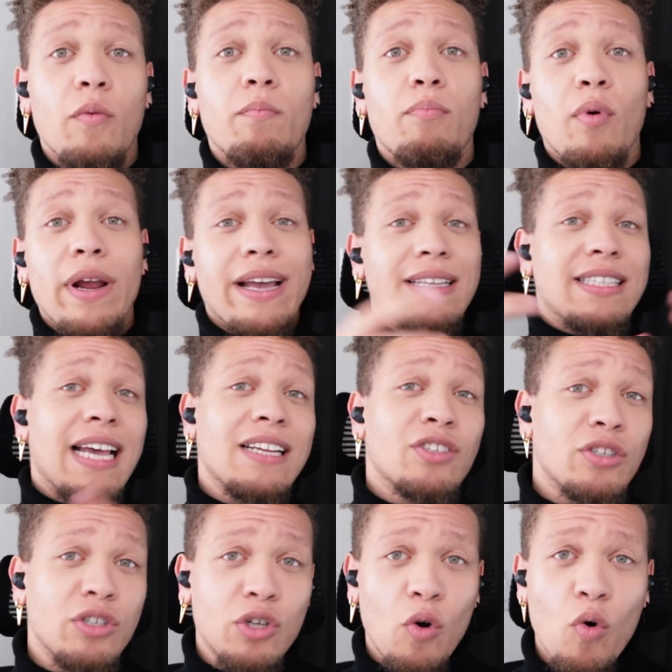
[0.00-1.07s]
bring
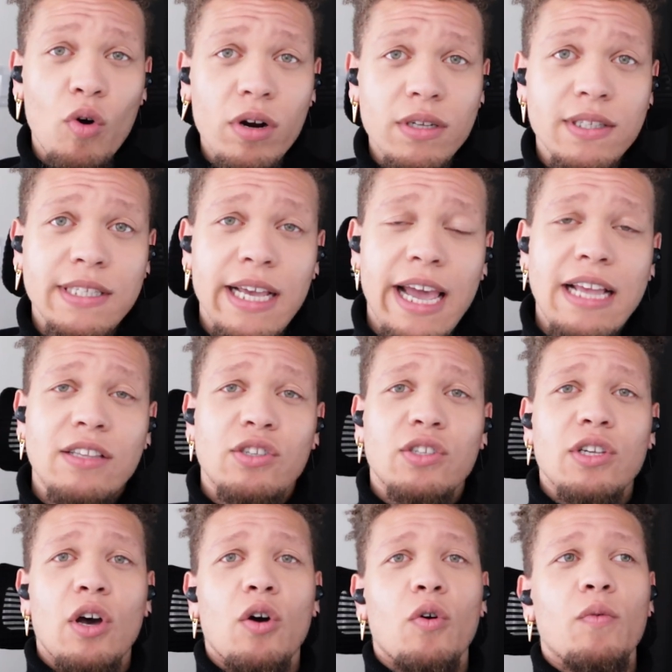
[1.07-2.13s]
attention towards. And
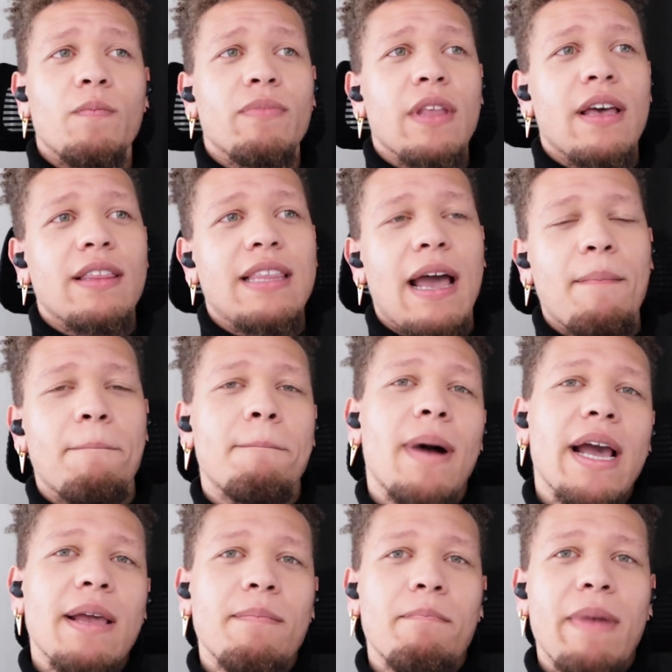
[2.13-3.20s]
so that
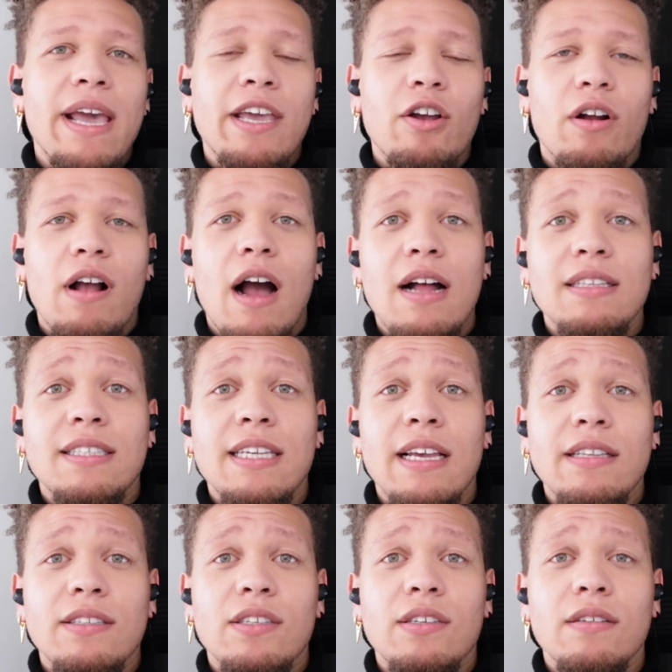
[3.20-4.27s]
might make your
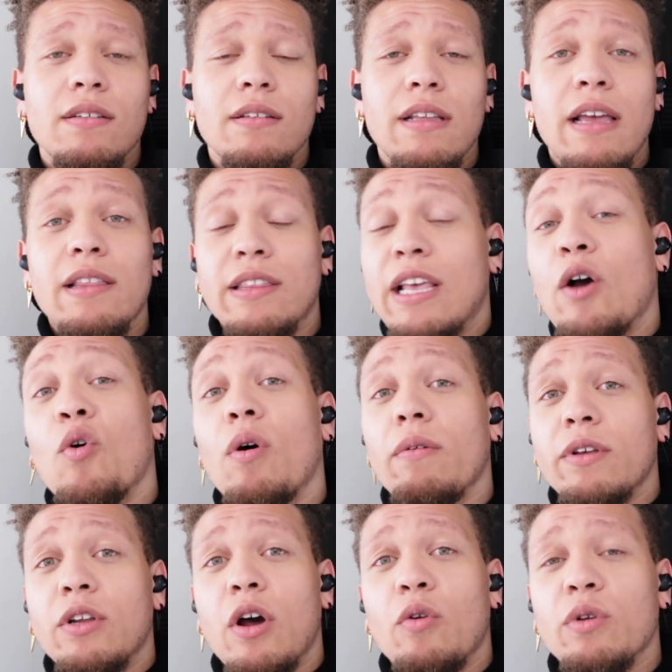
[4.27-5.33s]
content,
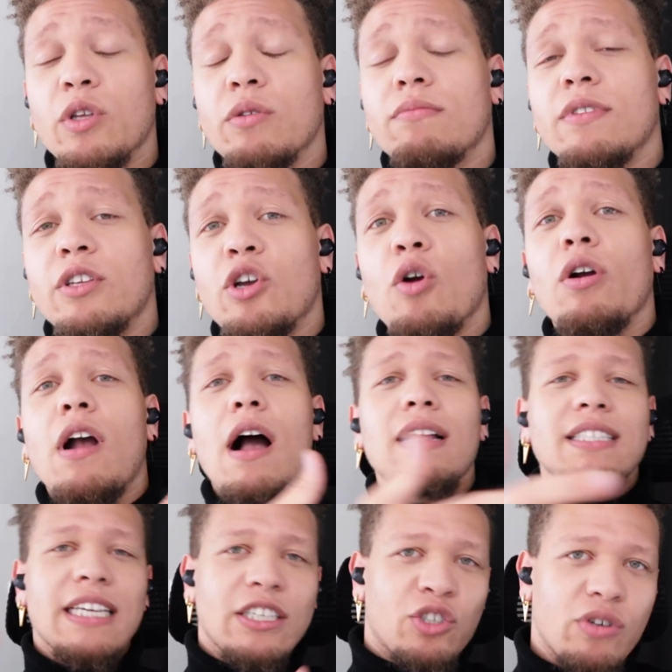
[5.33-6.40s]
your
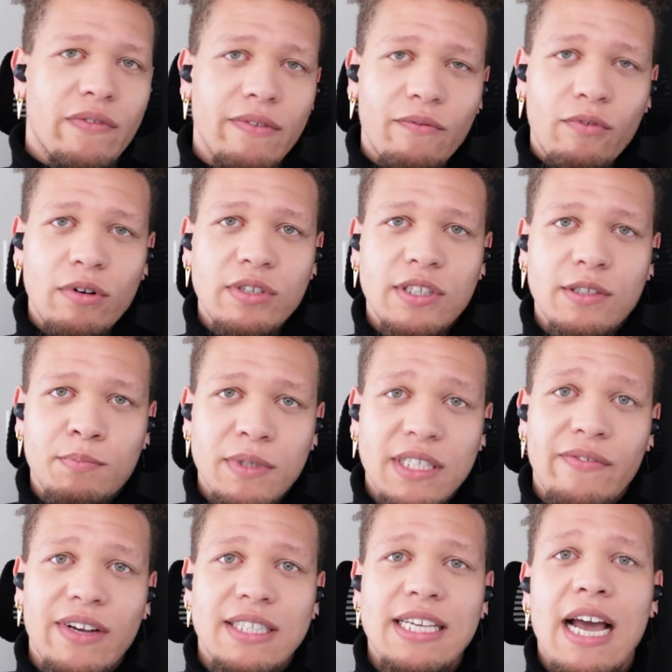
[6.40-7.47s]
content is driven for a
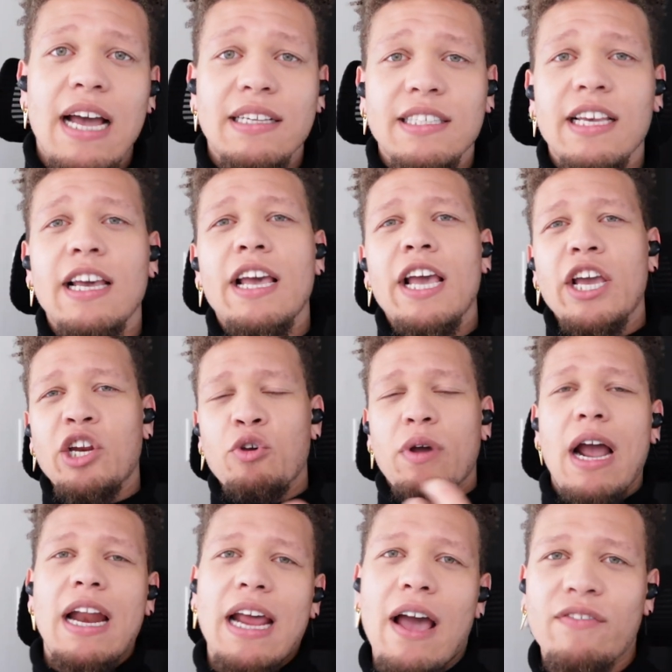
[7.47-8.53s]
specific task, and you
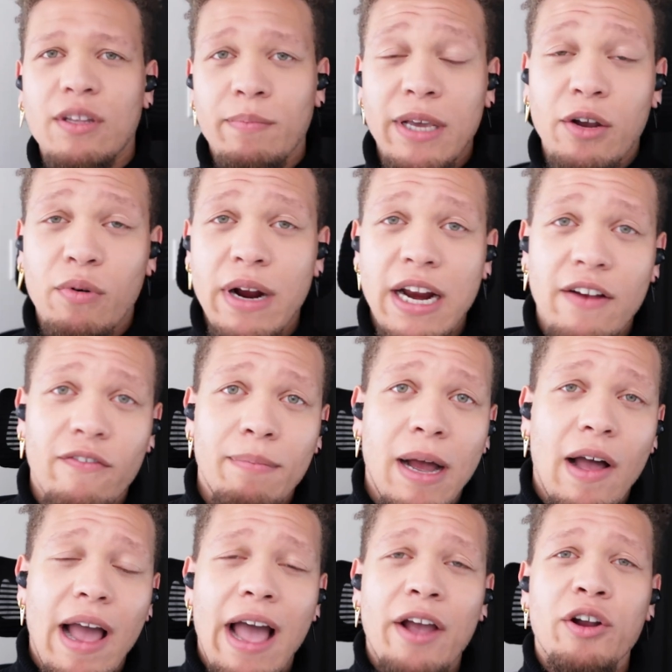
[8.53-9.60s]
kind of have to be creative
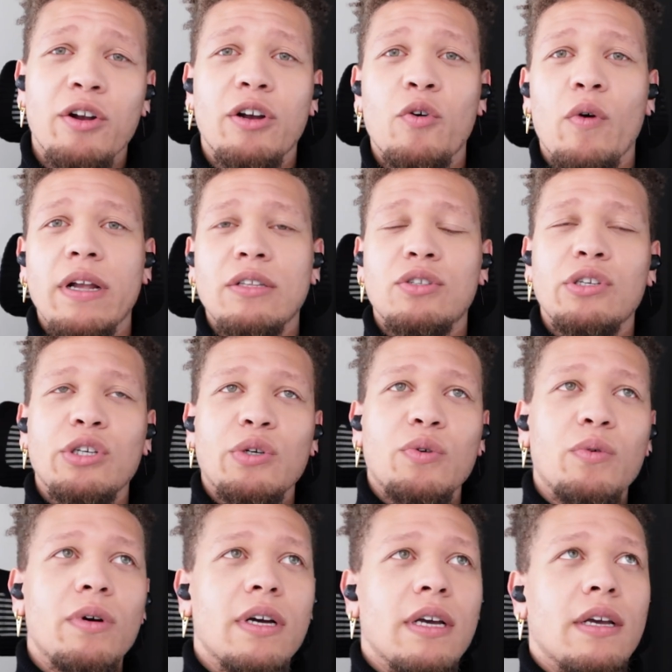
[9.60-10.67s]
about how you're going to